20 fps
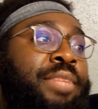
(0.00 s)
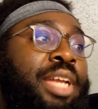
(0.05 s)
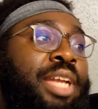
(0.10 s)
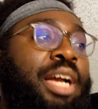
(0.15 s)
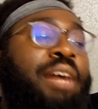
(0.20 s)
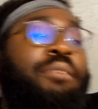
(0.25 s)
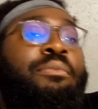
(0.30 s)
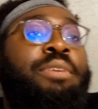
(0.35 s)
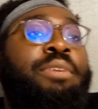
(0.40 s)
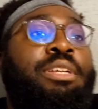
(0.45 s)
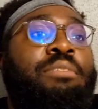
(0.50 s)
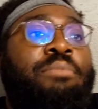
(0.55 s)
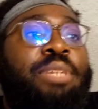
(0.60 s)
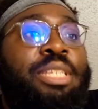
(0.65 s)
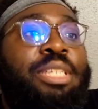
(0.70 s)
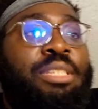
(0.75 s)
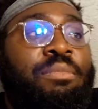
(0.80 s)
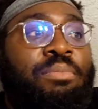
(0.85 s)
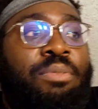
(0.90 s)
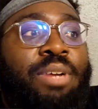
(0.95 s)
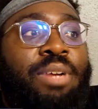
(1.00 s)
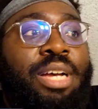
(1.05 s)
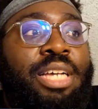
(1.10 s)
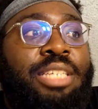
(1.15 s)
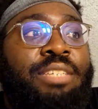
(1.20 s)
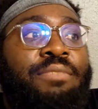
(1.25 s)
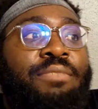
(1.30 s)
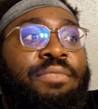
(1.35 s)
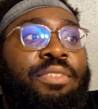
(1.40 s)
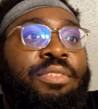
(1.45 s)
I wouldn't be
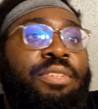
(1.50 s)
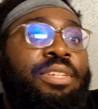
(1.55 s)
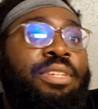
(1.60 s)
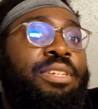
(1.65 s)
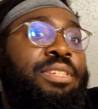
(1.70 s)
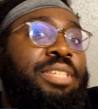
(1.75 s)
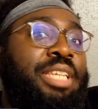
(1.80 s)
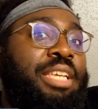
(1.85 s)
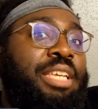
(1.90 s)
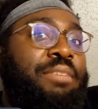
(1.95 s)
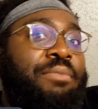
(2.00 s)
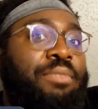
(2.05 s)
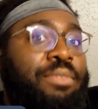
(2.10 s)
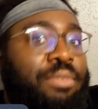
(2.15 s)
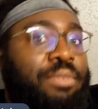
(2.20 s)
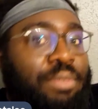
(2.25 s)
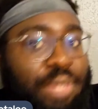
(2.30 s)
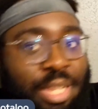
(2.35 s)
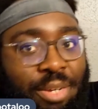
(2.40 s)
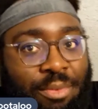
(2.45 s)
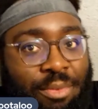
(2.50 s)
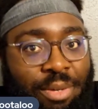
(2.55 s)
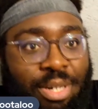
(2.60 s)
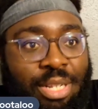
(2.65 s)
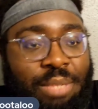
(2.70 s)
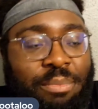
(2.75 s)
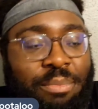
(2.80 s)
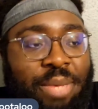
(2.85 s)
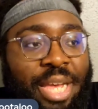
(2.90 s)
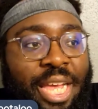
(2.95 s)
surprised if New Year's Evil, they
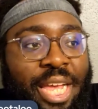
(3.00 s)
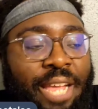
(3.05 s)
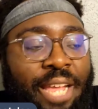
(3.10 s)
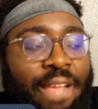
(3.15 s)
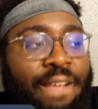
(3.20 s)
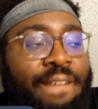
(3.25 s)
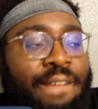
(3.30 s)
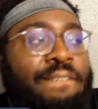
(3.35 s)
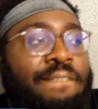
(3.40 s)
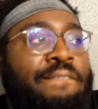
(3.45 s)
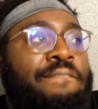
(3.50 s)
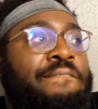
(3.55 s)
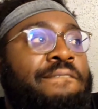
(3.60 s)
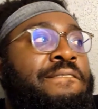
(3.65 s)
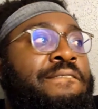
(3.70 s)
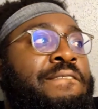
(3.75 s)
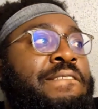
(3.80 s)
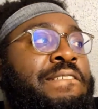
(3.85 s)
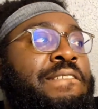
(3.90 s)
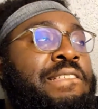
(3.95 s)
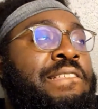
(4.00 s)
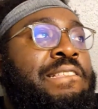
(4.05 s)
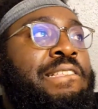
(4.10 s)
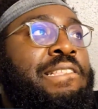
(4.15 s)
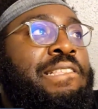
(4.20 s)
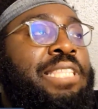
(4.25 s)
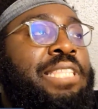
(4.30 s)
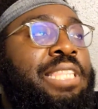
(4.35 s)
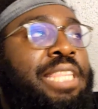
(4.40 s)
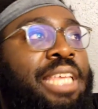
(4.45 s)
run it back.
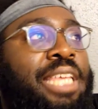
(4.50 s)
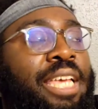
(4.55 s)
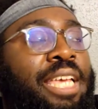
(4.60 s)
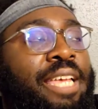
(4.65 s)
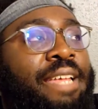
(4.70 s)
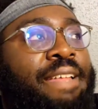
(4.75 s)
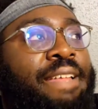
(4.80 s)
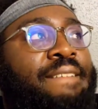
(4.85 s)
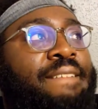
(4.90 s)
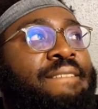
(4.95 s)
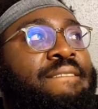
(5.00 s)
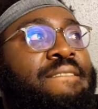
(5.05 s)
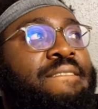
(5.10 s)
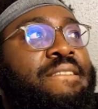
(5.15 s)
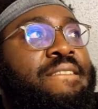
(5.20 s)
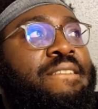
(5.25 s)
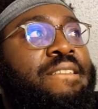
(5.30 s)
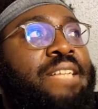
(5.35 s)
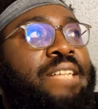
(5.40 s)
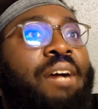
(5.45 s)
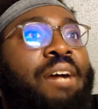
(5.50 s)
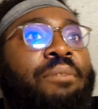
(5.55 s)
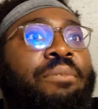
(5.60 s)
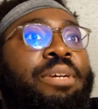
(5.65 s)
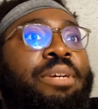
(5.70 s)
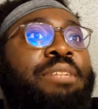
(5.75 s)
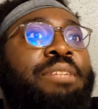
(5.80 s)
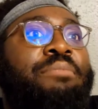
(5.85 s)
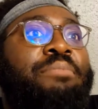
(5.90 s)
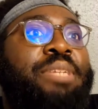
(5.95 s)
Then I
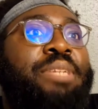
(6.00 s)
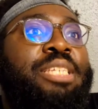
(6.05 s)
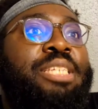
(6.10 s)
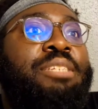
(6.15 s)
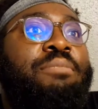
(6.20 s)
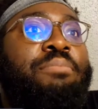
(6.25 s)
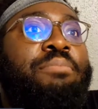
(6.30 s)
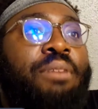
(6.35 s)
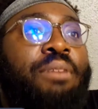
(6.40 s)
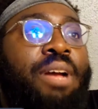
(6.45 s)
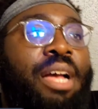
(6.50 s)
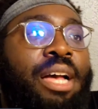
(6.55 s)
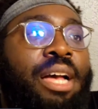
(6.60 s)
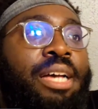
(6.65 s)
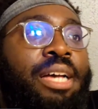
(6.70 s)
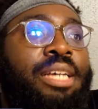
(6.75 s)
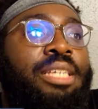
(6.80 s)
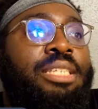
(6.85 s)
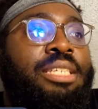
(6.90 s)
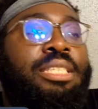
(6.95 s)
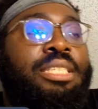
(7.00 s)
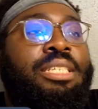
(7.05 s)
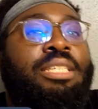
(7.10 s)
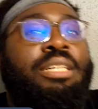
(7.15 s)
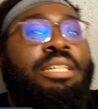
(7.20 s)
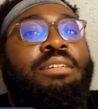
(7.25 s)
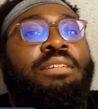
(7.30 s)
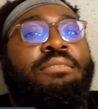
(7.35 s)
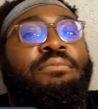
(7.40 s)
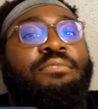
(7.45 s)
wouldn't be surprised
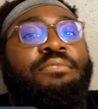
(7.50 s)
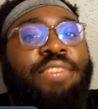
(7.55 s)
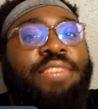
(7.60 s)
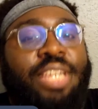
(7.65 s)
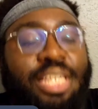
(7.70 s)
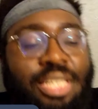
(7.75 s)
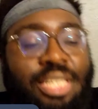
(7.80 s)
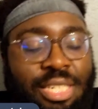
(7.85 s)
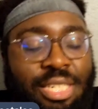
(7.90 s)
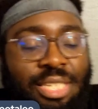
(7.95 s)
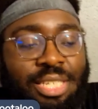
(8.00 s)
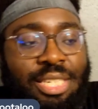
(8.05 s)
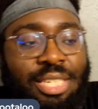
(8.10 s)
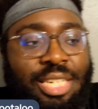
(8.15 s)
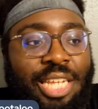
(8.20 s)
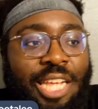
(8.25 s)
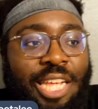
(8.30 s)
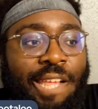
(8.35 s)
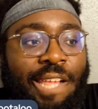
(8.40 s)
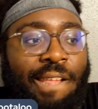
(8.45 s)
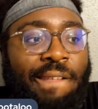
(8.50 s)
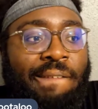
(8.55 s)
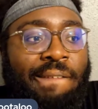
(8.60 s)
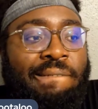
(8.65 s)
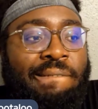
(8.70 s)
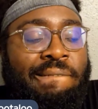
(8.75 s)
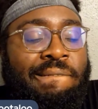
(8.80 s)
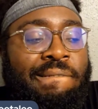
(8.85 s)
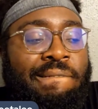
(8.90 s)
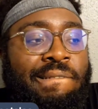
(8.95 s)
come Vengeance Day,
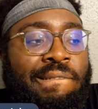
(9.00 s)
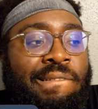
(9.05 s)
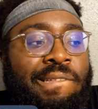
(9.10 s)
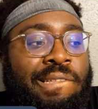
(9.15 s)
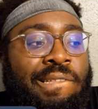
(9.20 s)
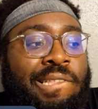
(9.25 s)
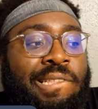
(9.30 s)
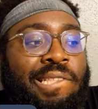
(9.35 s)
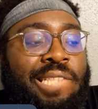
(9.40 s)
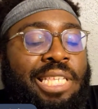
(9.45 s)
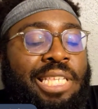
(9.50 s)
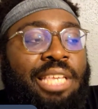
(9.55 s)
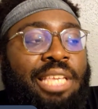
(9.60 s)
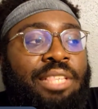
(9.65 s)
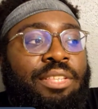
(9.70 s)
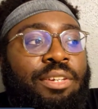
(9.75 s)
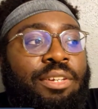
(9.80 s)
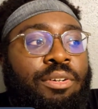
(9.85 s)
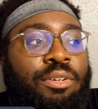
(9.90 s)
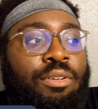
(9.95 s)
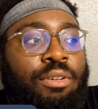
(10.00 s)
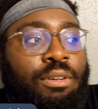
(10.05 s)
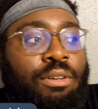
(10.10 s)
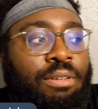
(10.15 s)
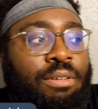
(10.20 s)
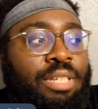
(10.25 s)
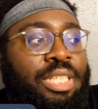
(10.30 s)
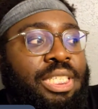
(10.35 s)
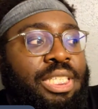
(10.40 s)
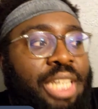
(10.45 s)
either
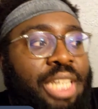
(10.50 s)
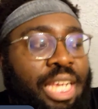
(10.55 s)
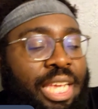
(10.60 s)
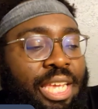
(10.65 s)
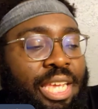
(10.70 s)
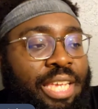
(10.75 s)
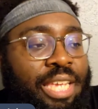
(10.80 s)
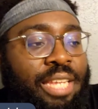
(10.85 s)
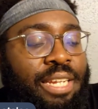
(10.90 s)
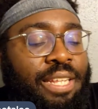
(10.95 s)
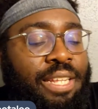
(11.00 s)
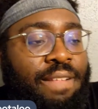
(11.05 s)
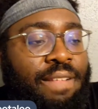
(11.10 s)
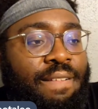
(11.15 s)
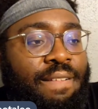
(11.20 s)
Cora Jade.